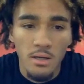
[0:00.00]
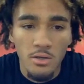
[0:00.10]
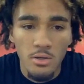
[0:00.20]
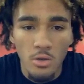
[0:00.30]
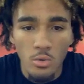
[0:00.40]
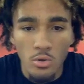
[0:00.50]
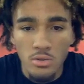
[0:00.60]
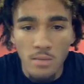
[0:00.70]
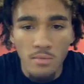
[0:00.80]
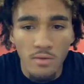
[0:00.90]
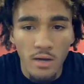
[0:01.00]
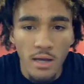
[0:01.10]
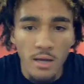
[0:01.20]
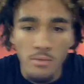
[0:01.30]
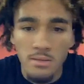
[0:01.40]
you know, we're on top of our
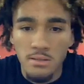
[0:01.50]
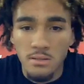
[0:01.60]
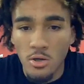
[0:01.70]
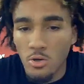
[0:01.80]
game, because, you know,